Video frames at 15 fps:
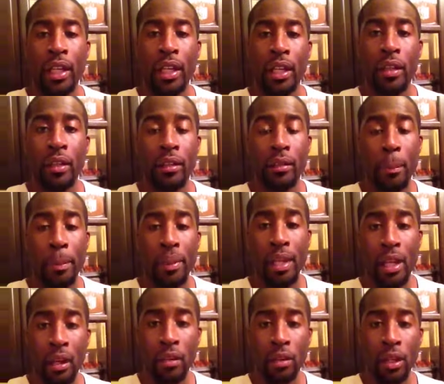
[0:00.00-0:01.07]
and be
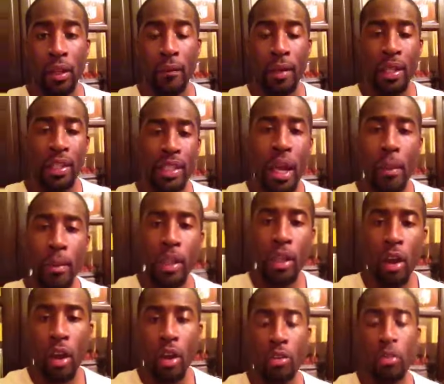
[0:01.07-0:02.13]
healthy. Dominique
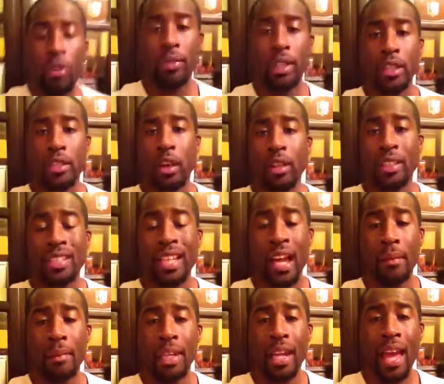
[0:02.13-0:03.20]
Hargrove, that's all the
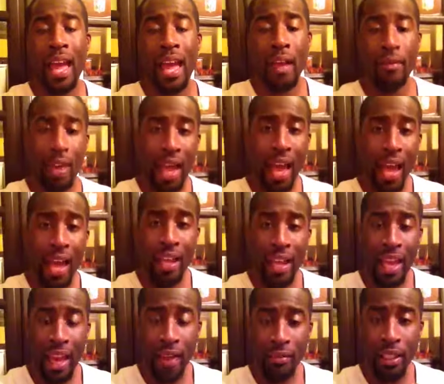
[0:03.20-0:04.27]
time that I have. I
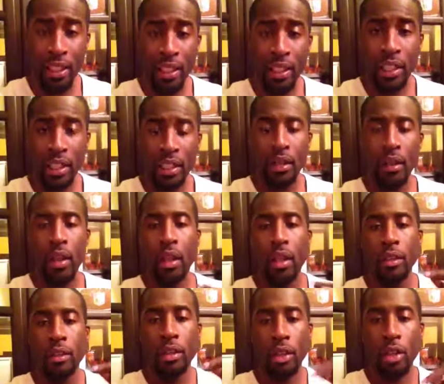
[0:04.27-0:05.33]
have to eat.
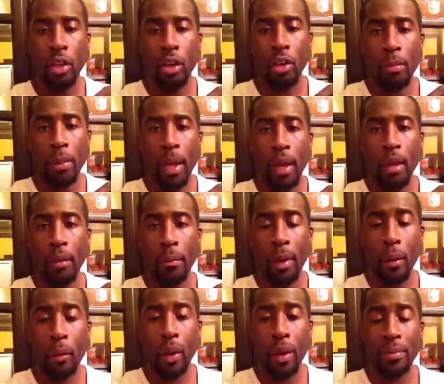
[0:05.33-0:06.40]
You can go to my
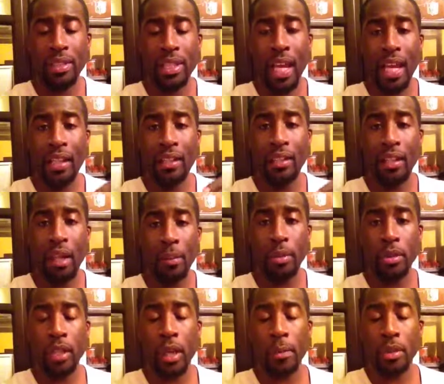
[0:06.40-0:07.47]
website,
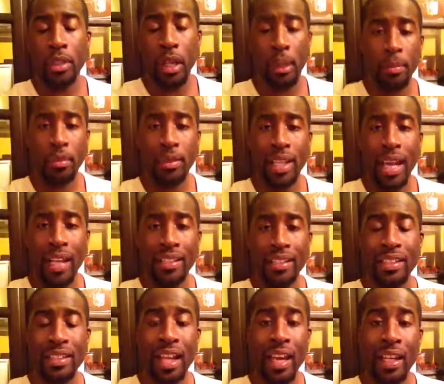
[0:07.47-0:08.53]

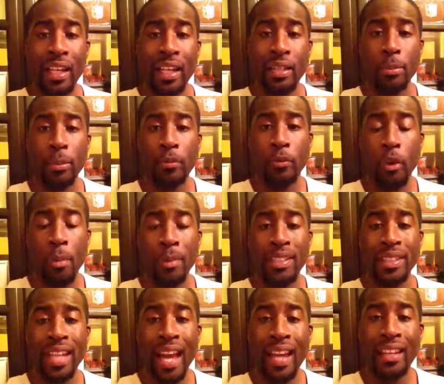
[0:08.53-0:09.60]

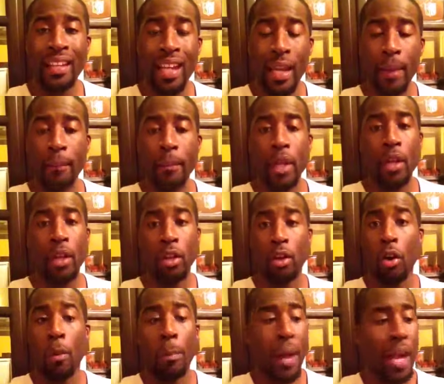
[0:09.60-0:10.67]
www.slightedgeperformance.net.
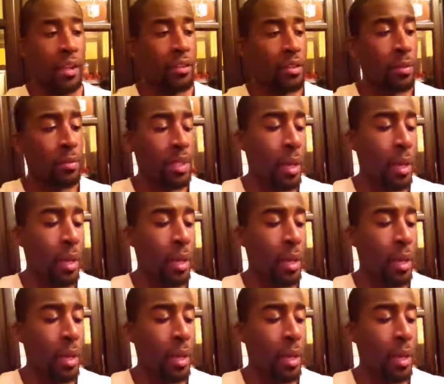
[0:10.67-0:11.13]
Go buy you some